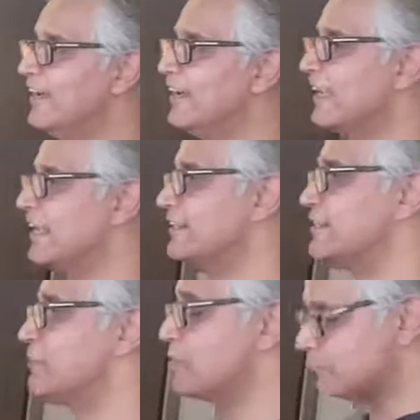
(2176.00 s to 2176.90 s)

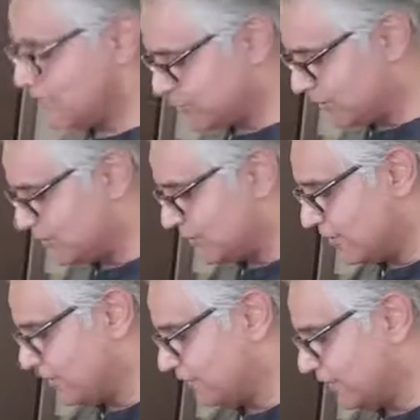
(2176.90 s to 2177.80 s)
Calcutta. People absolutely
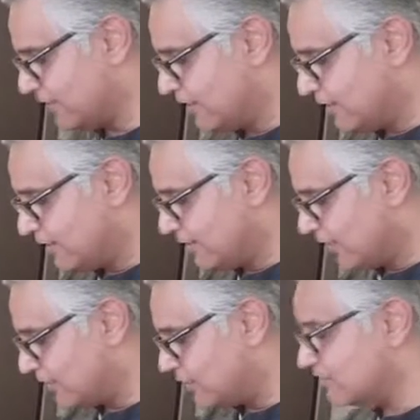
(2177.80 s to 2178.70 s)
love that.
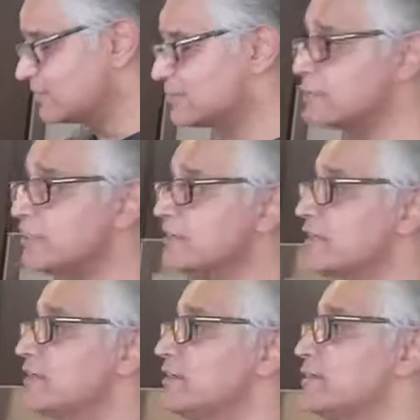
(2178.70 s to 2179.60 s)
And similar
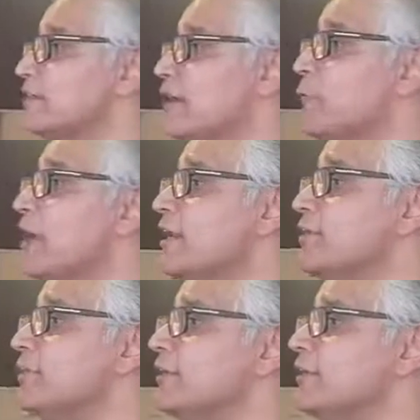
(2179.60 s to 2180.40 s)
thing is available